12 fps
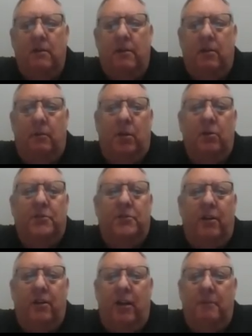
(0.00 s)
They're
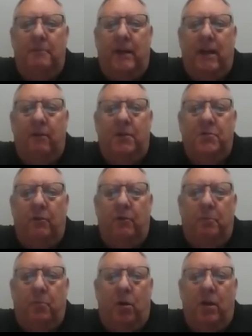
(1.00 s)
military grade batteries. So if
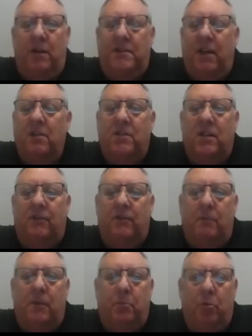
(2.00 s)
you bought a dozen of
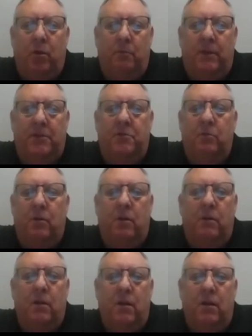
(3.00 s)
them and put them into a